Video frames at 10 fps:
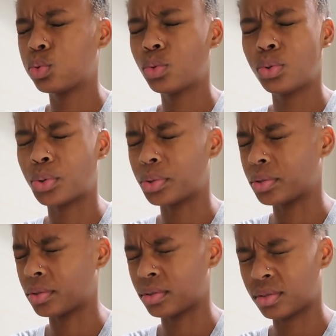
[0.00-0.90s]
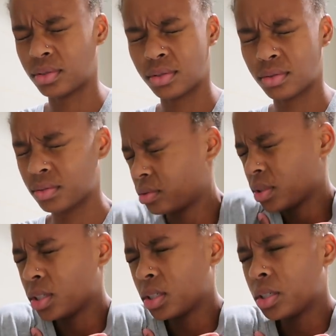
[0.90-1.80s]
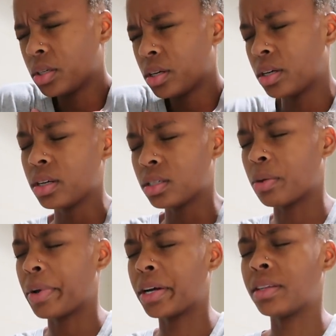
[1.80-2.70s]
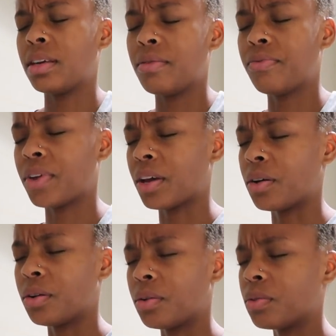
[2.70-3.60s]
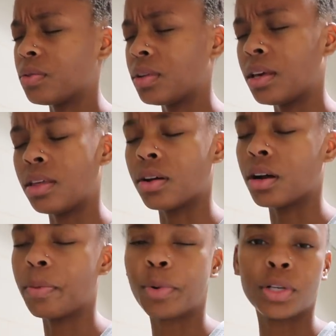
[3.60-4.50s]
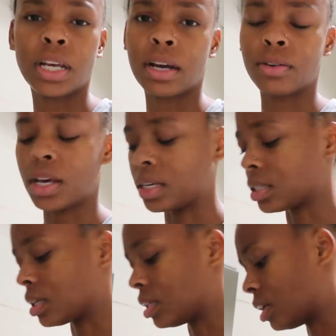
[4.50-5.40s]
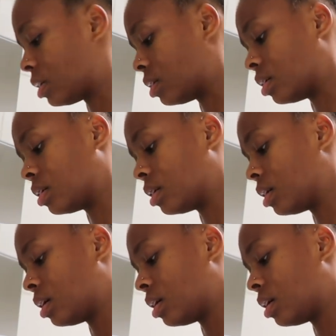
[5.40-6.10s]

whew. so apparently he fell either up or down the escalator.